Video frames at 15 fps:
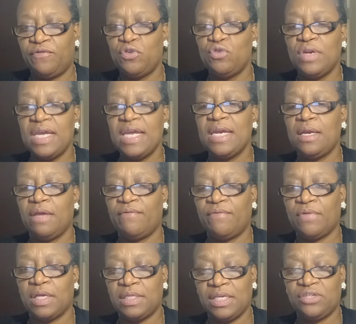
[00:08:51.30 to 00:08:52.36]
need
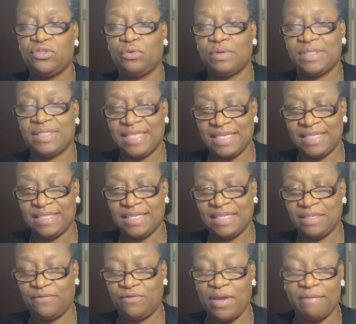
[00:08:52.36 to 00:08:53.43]
additional assistance,
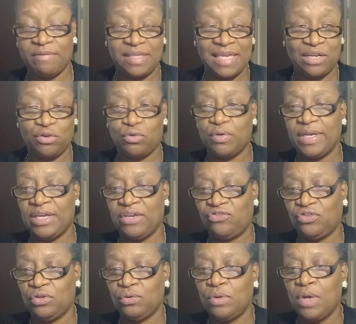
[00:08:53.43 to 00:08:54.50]
if you have a technical
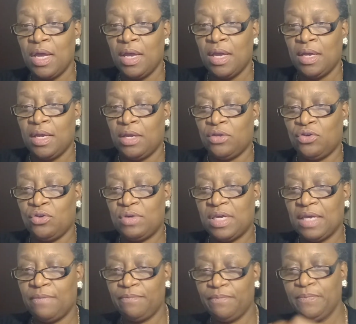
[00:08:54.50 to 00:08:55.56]
issue, you
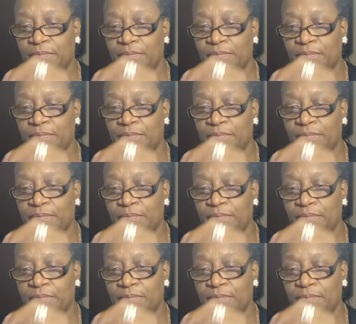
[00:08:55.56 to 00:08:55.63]
can